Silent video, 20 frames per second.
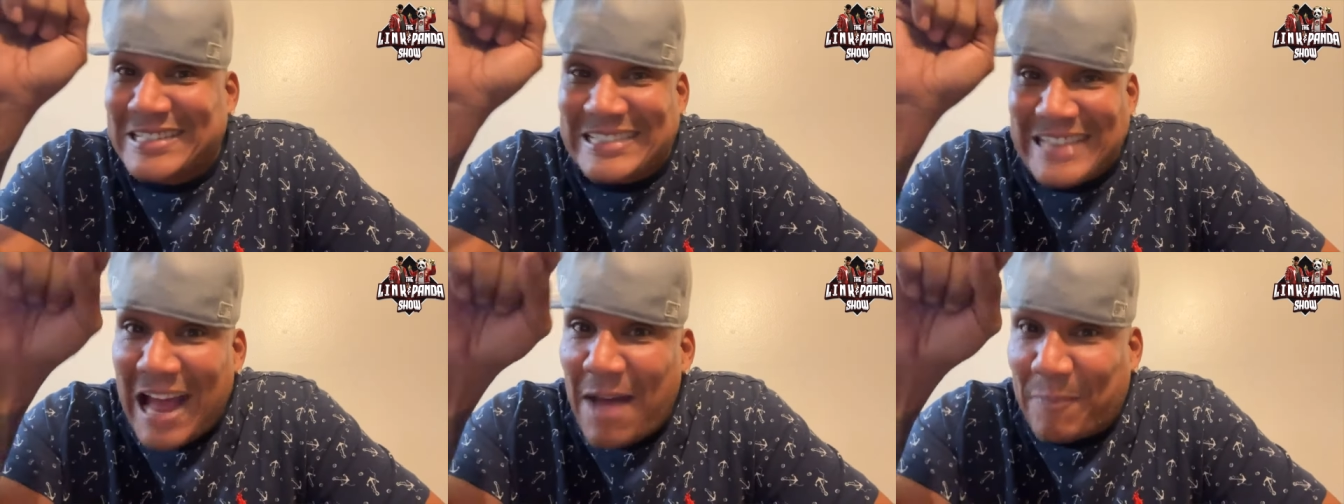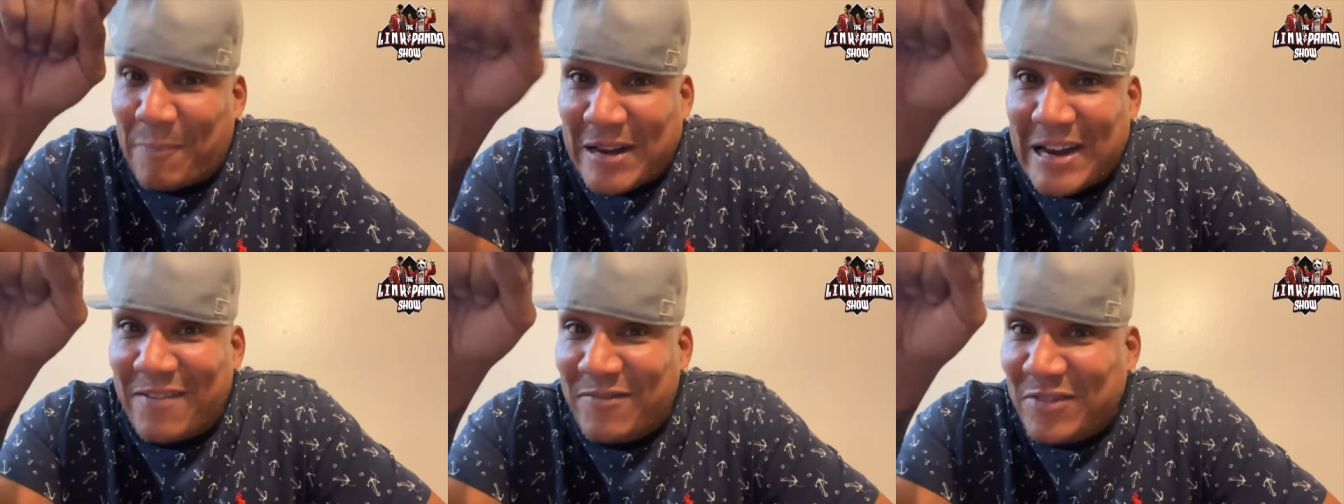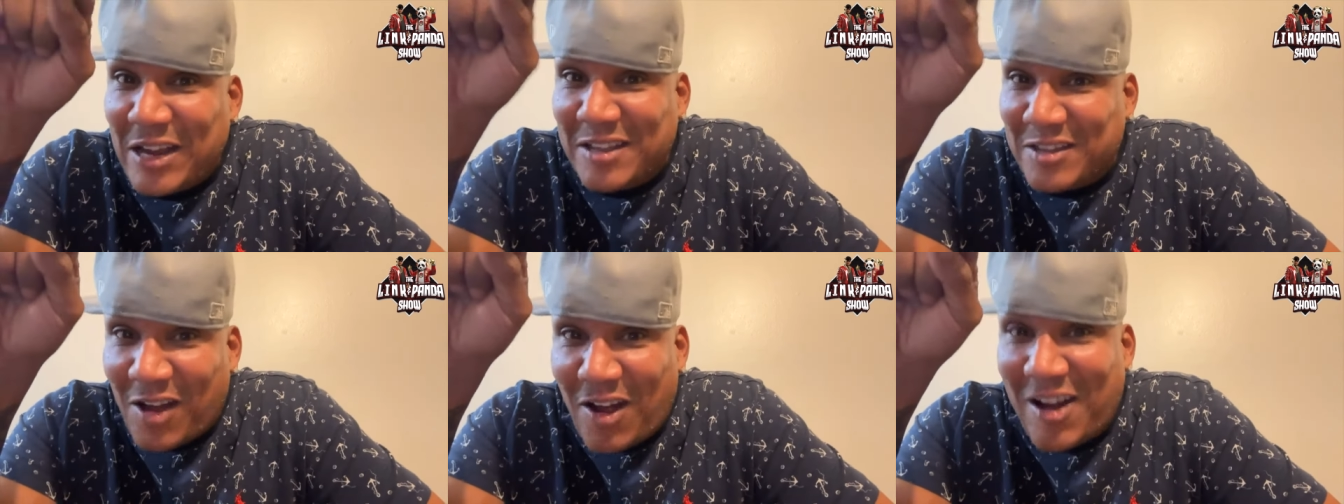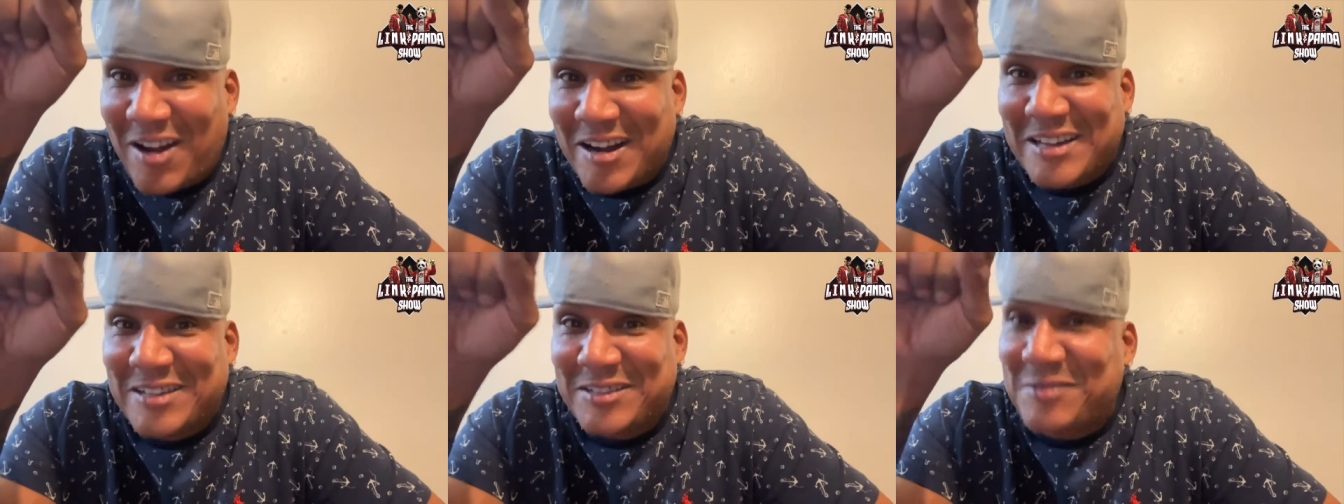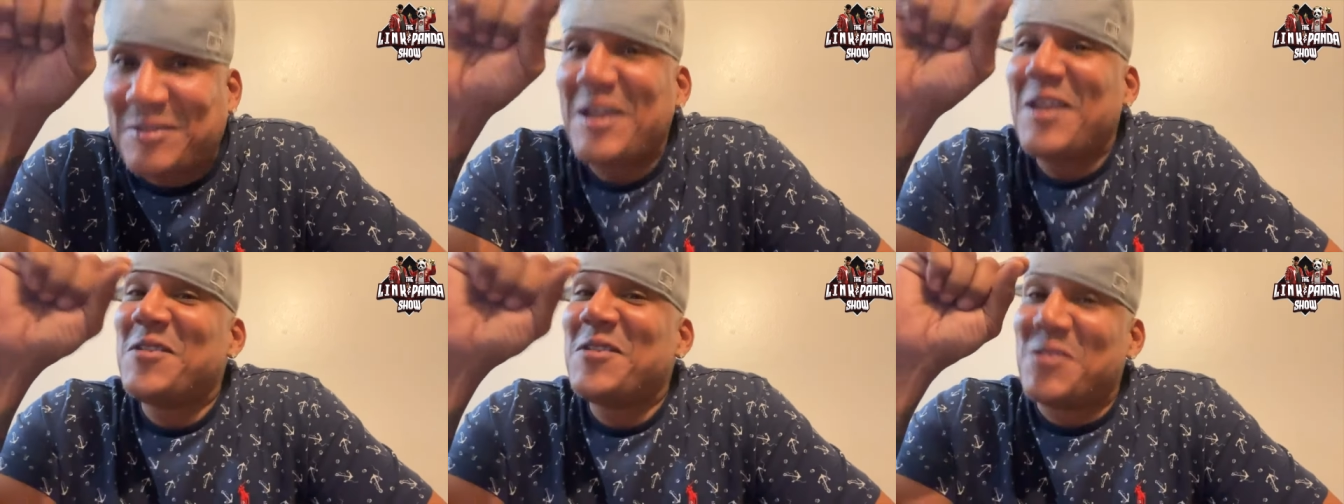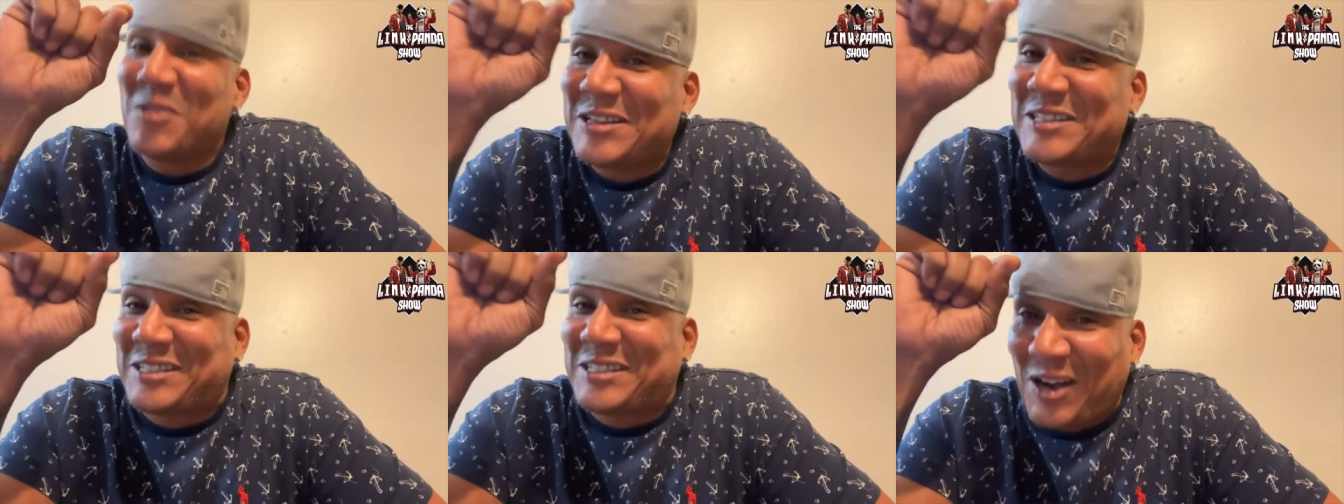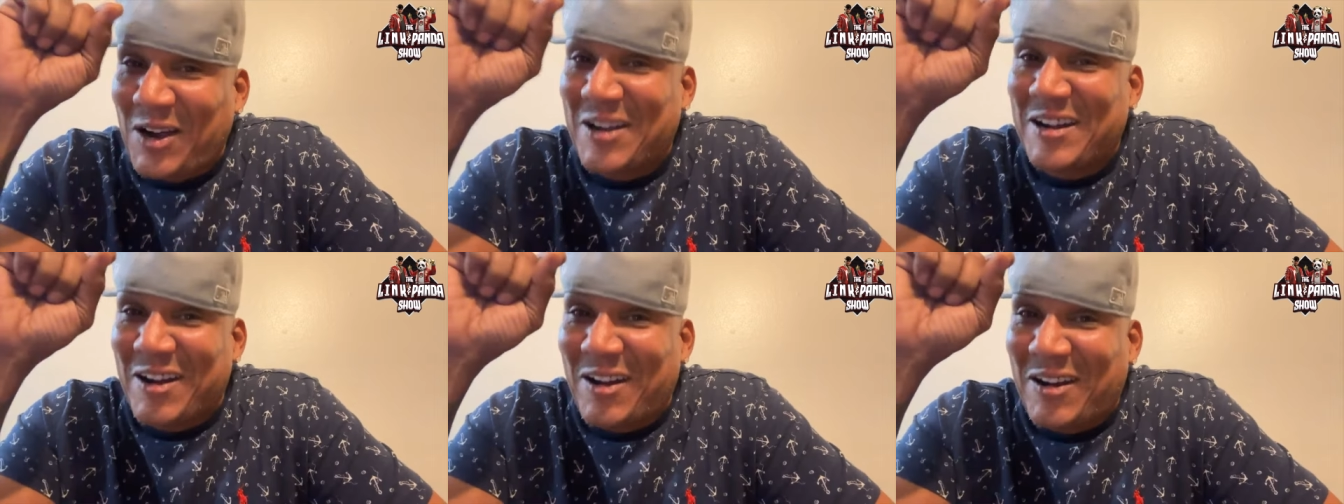didn't stop at every yeah, other artist. You only
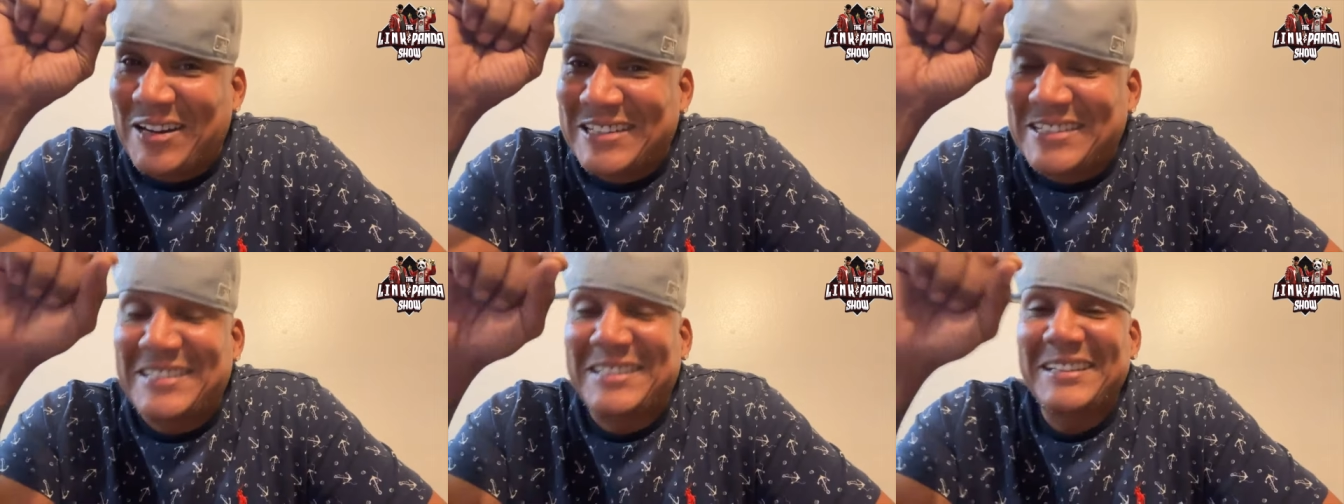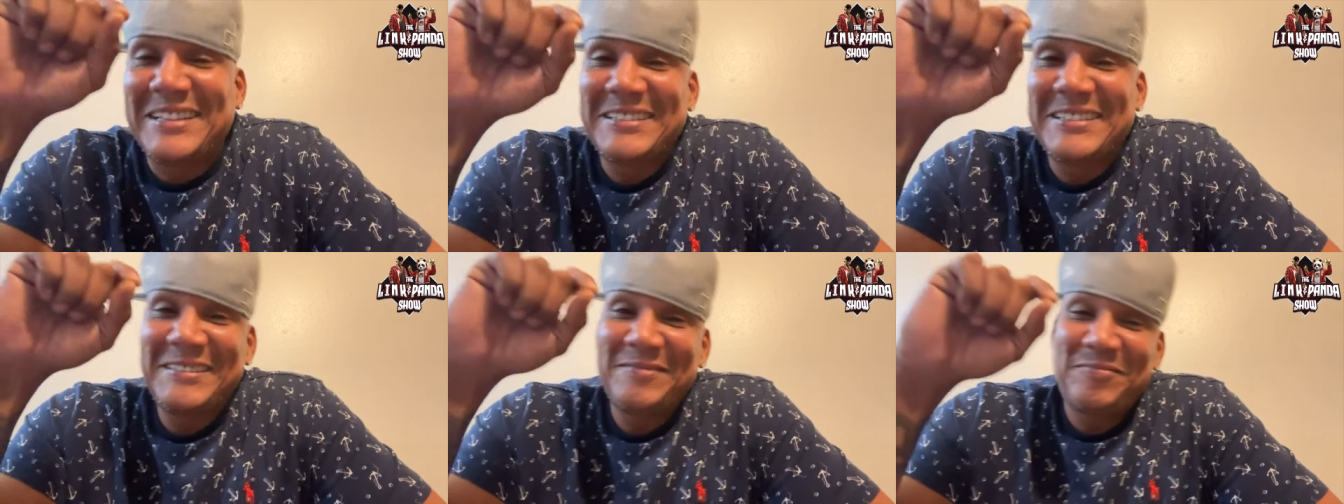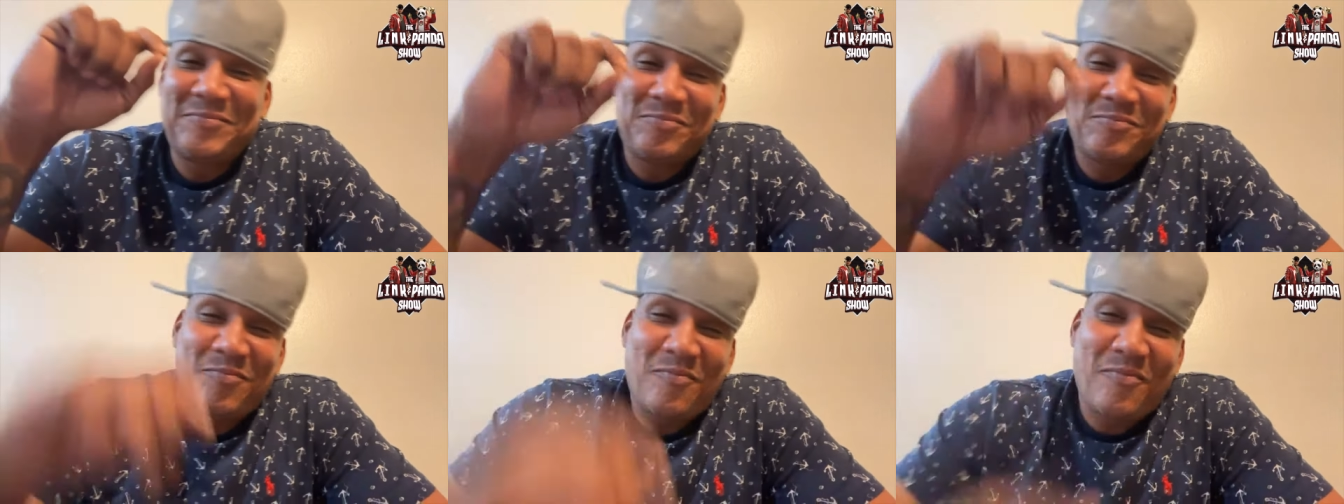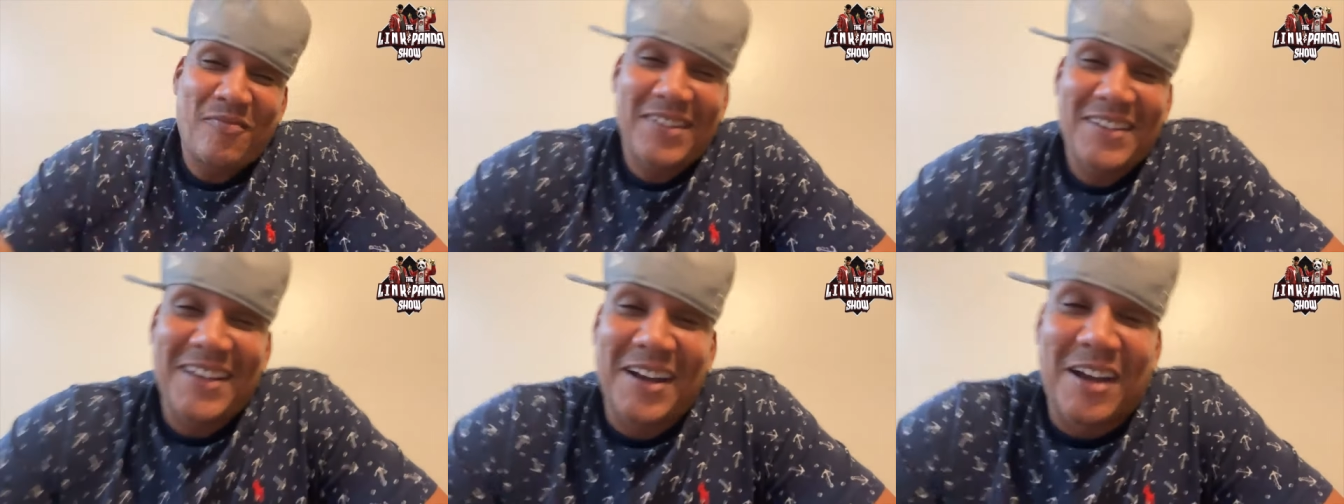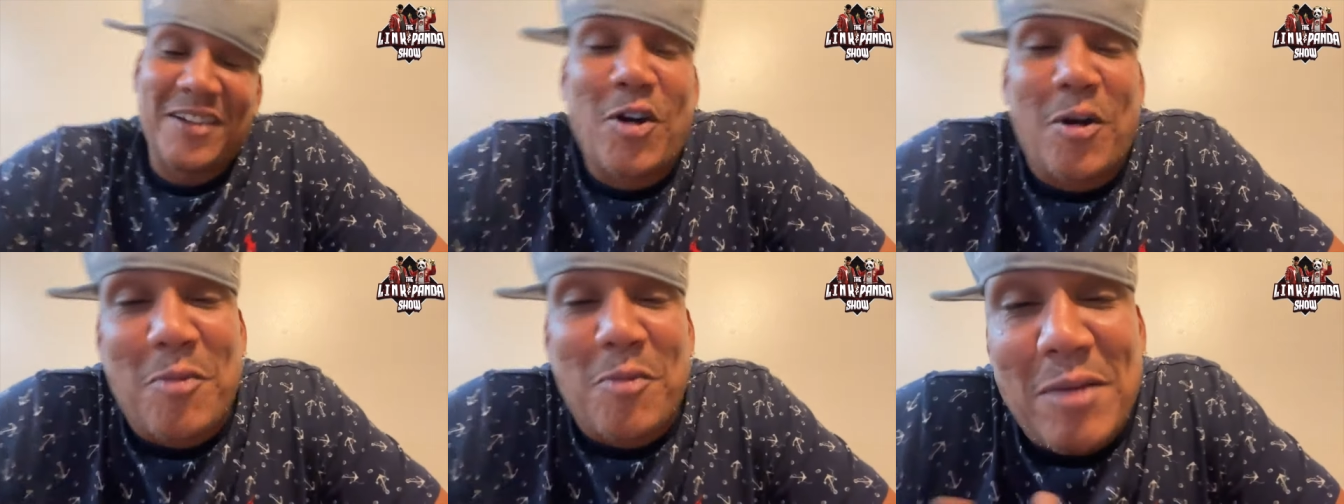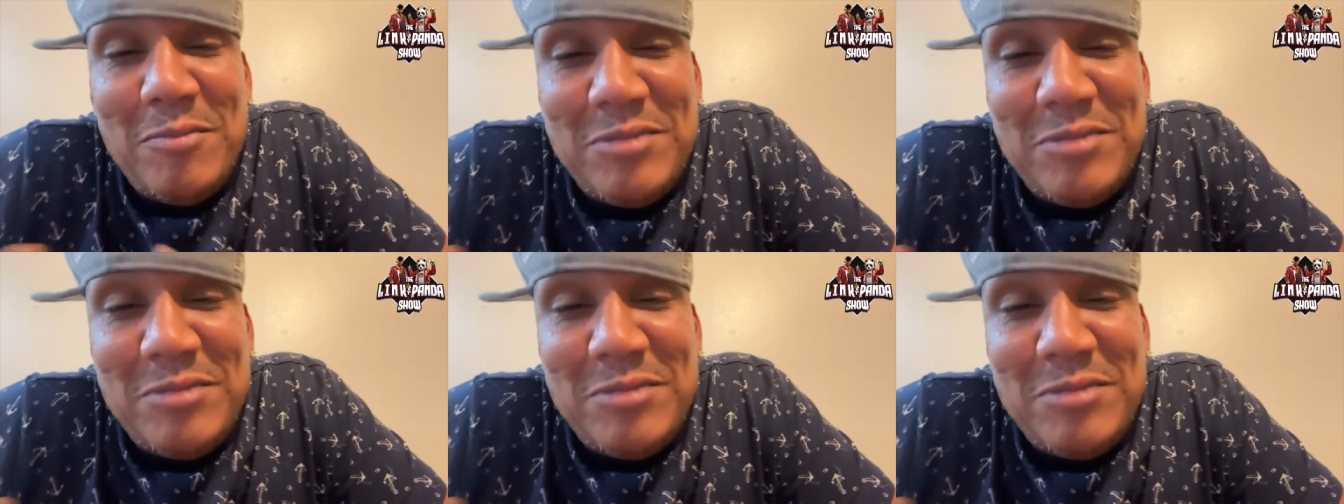certain artists. Okay, I know,